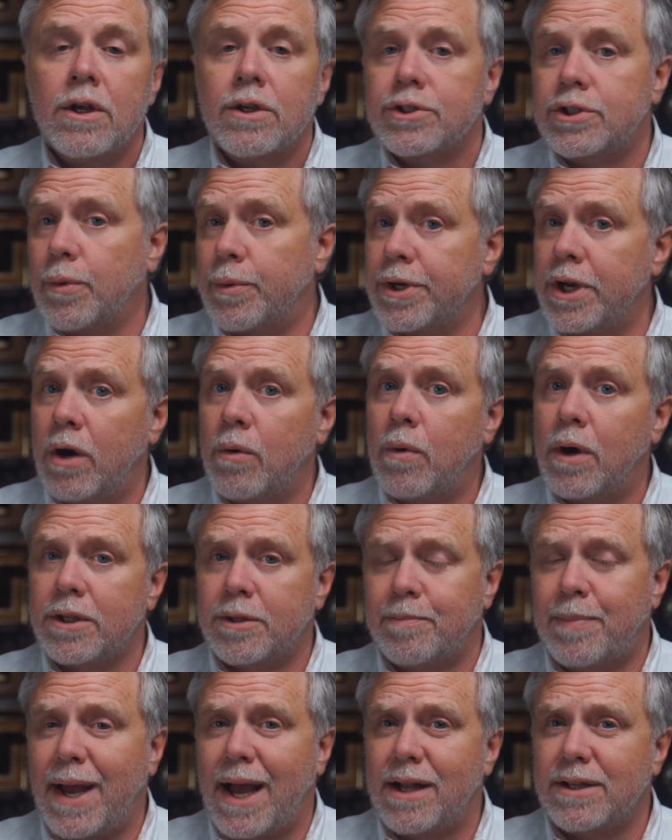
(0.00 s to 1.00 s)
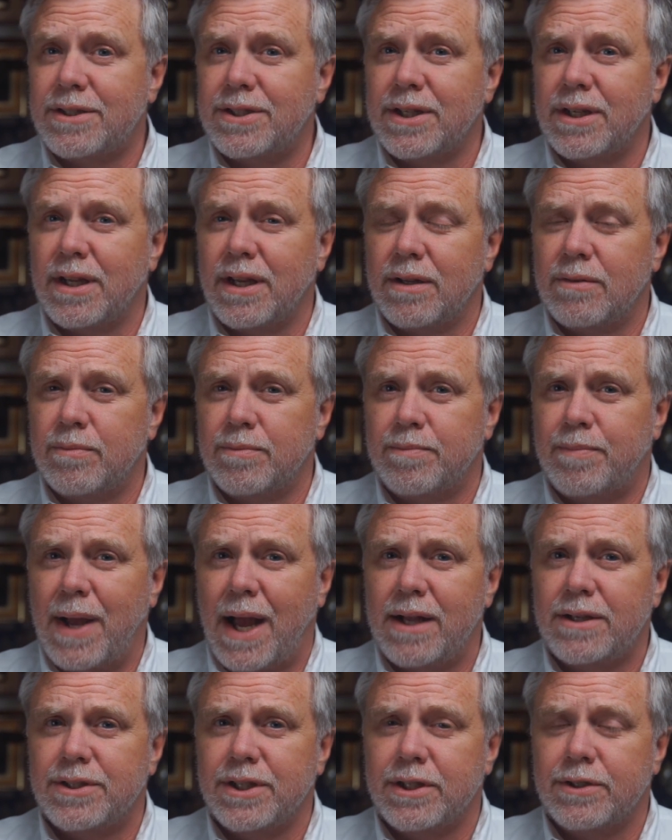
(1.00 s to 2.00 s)
So we know what the
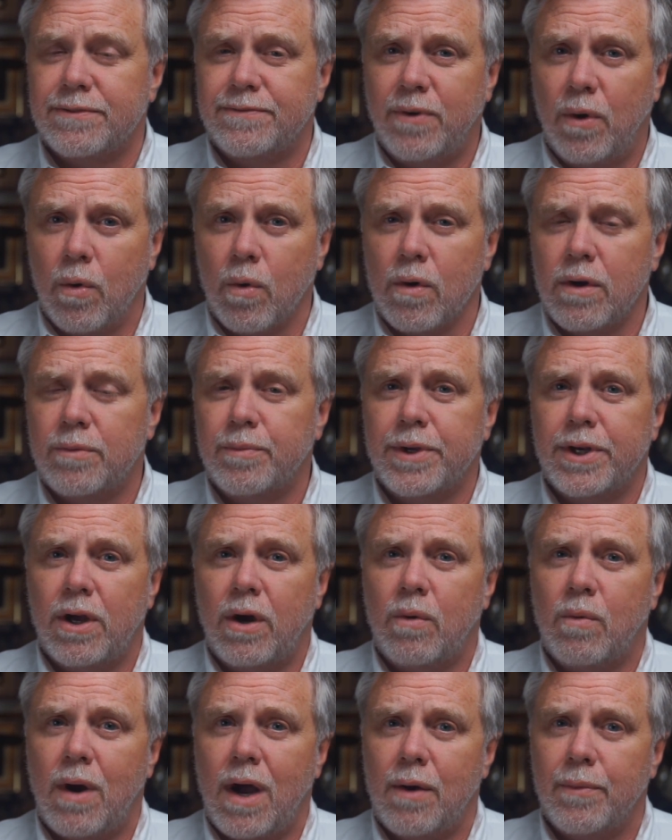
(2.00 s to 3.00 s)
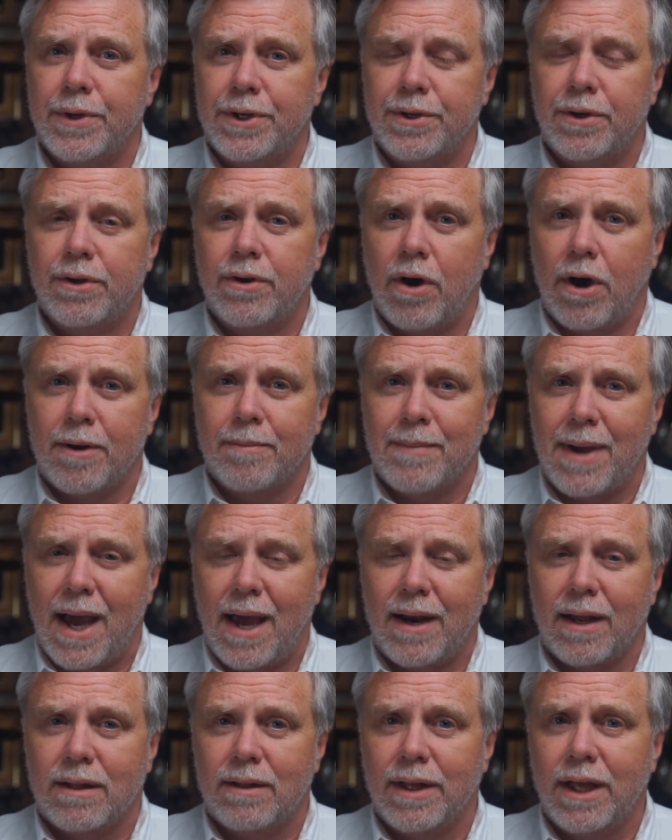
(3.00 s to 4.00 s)
patching's for, and we know why we do it
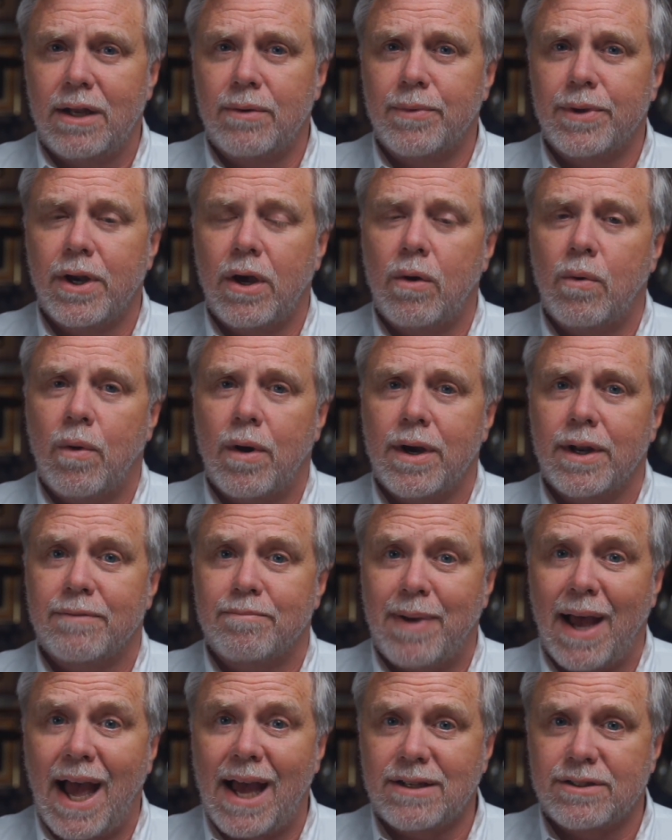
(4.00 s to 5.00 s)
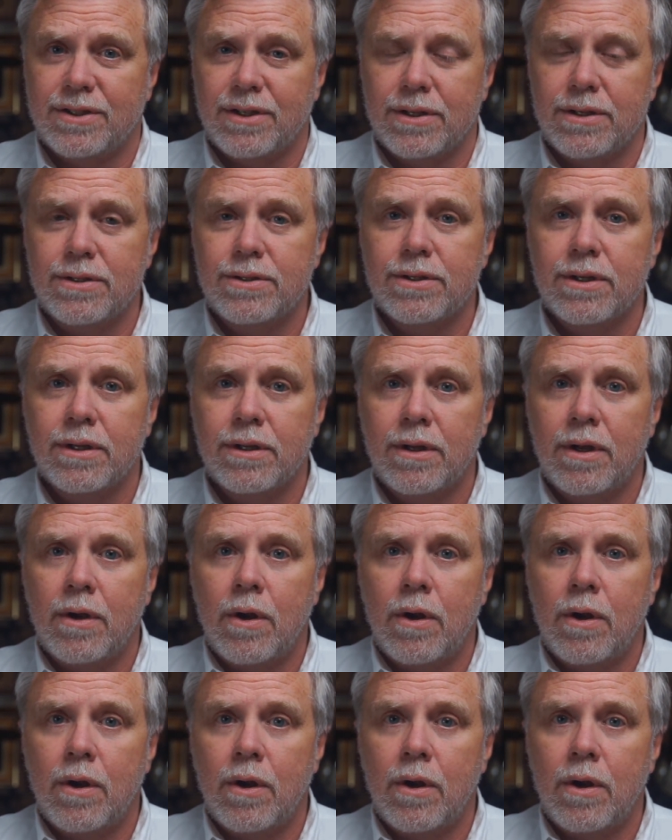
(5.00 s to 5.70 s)
automatically, and we know what it patches.